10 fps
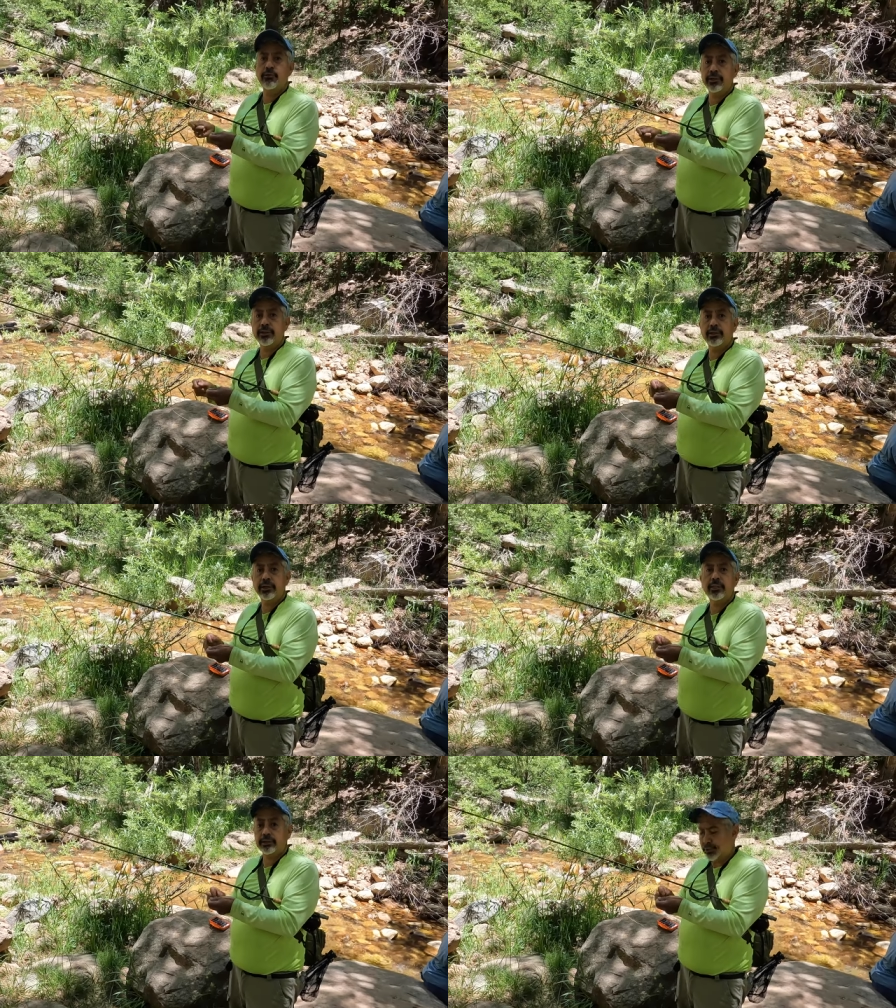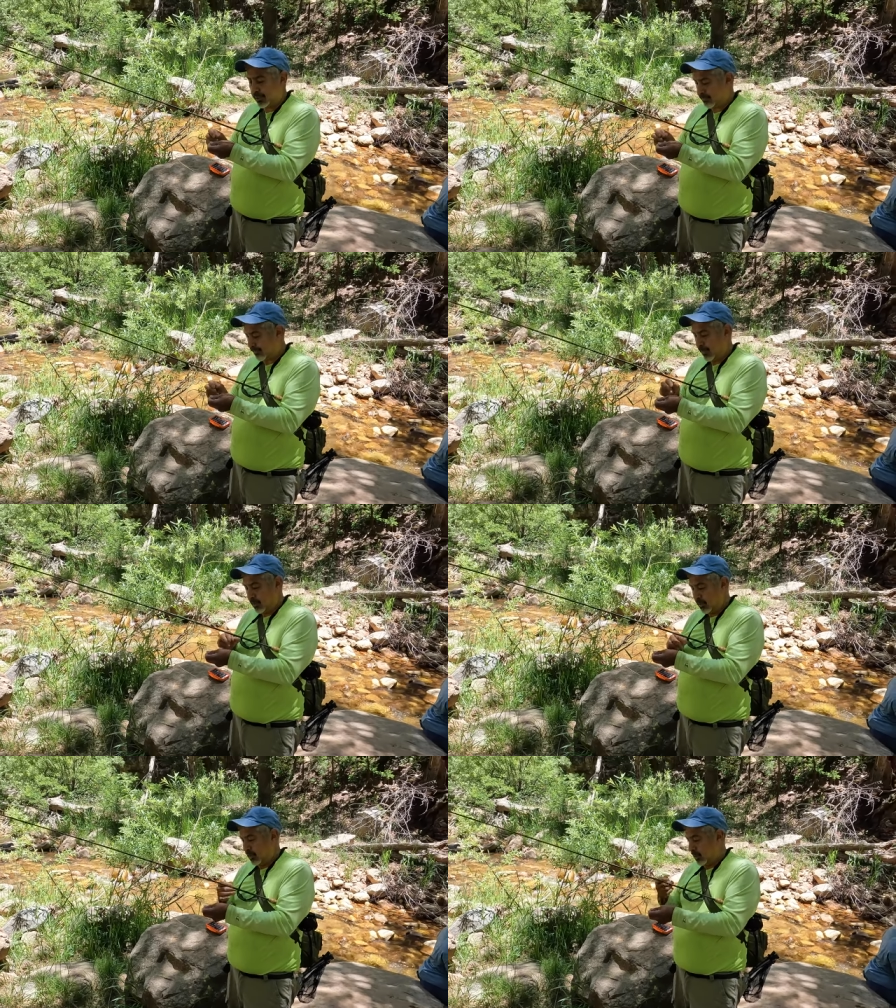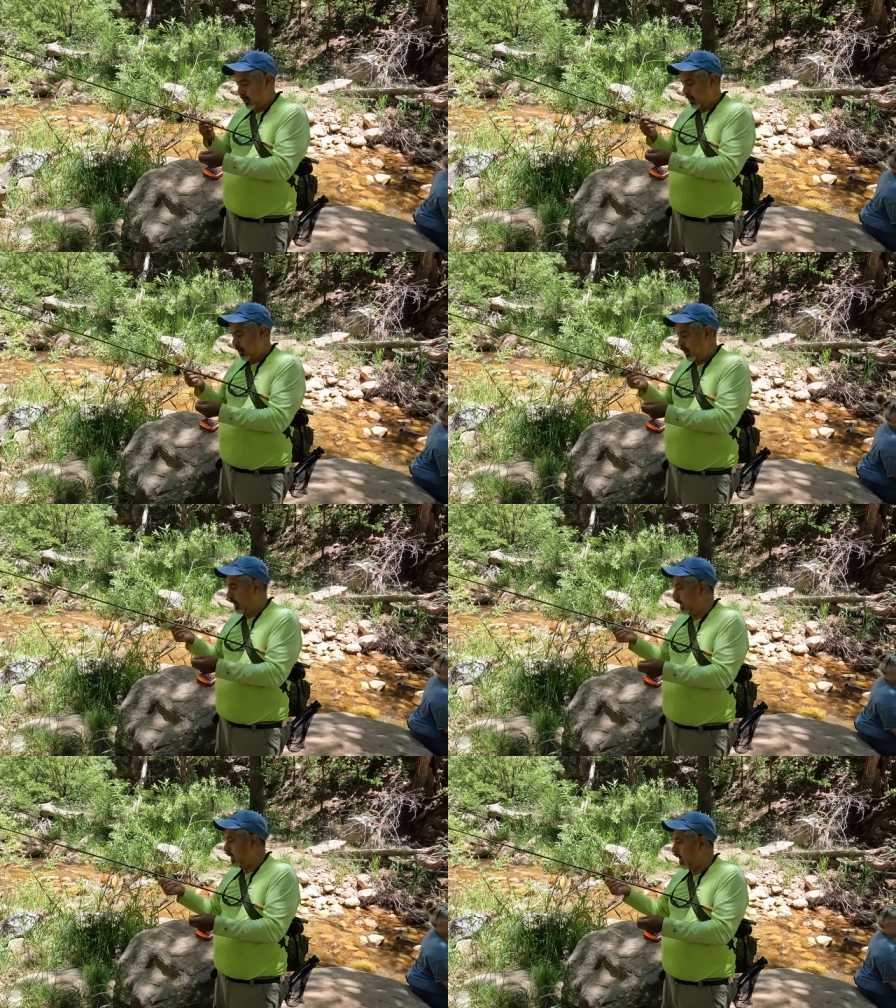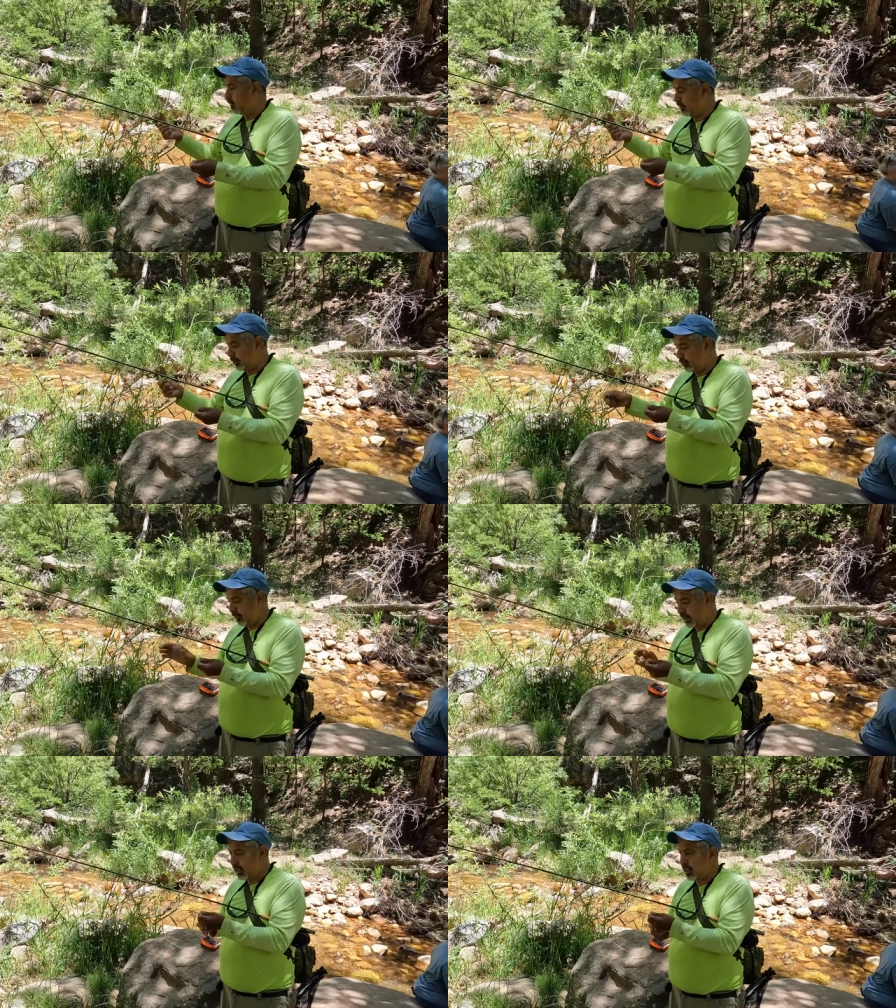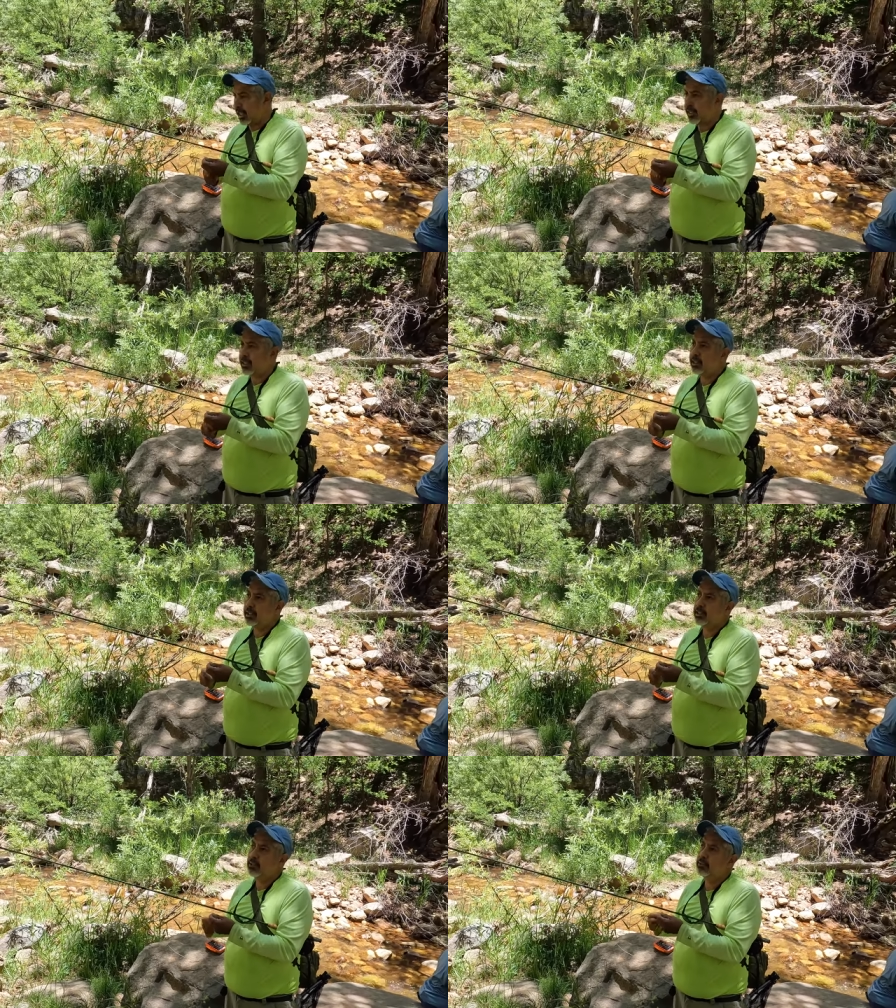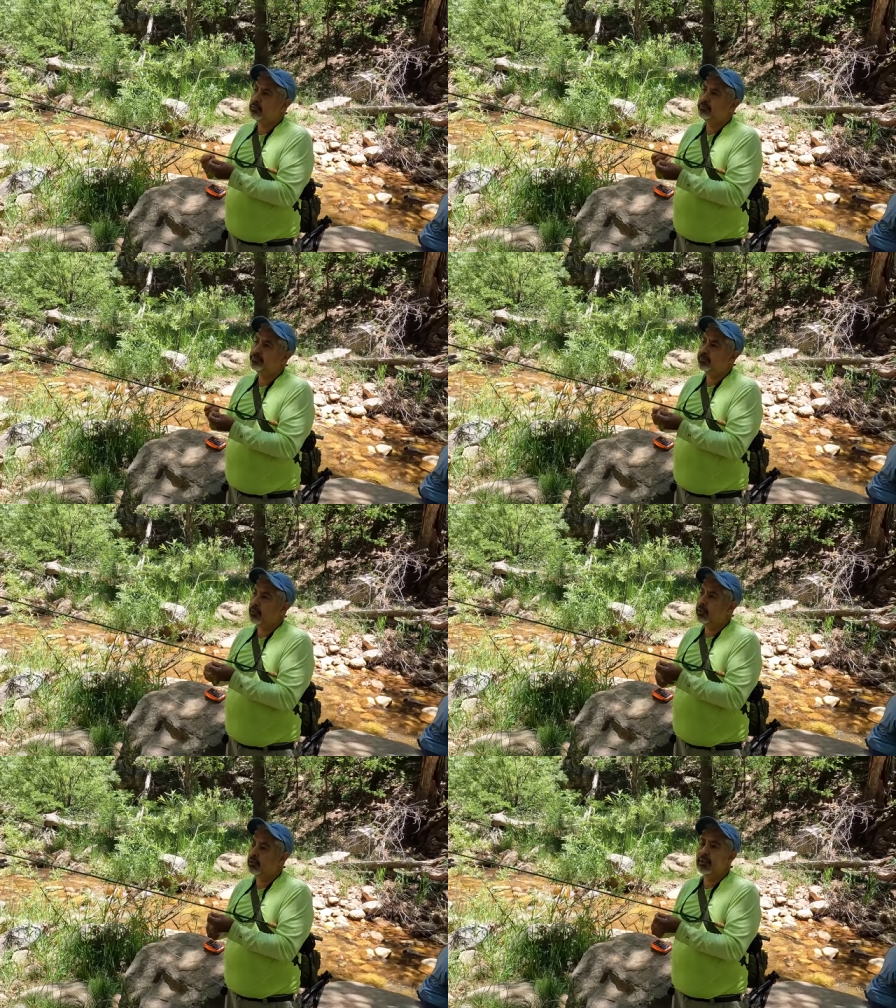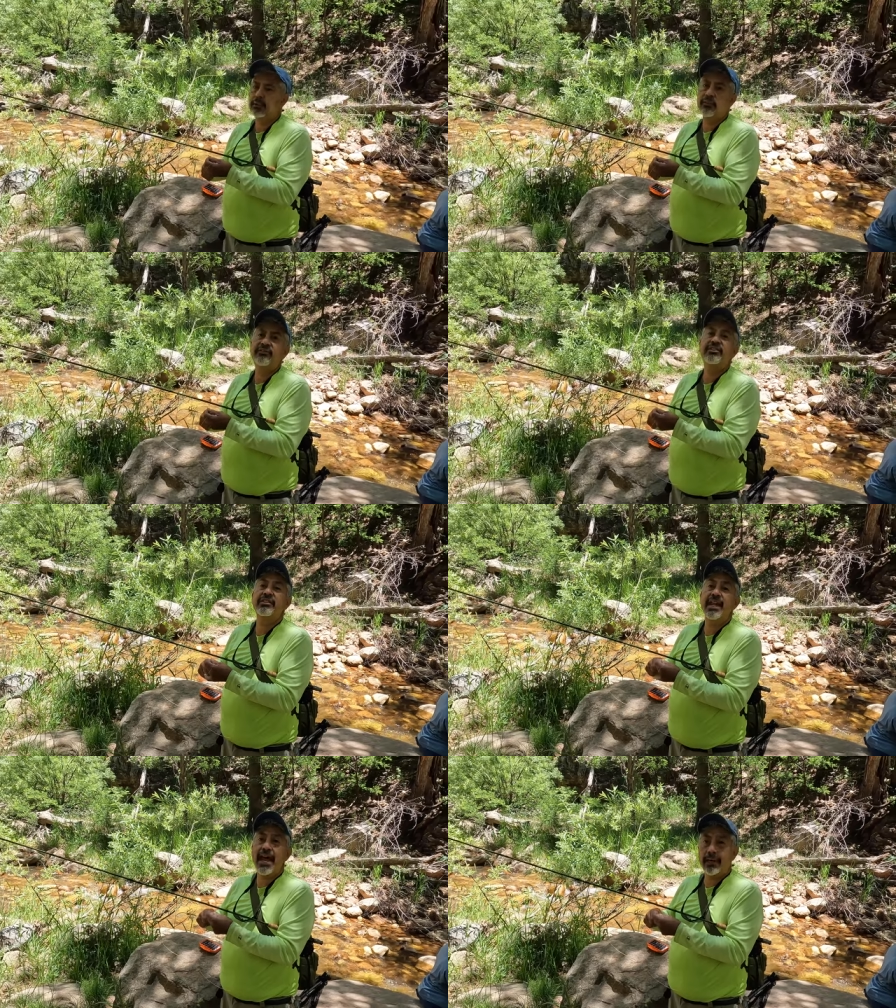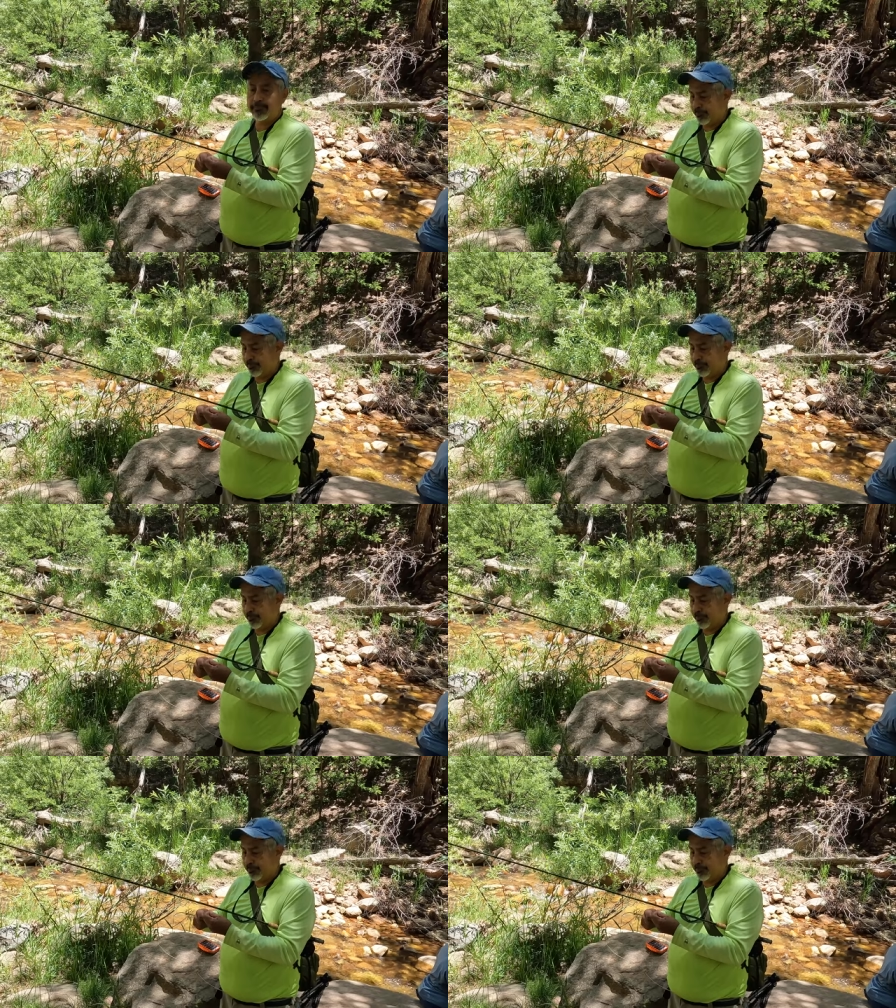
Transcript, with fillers: over there, Gila trout. And I was using a Griffith's gnat,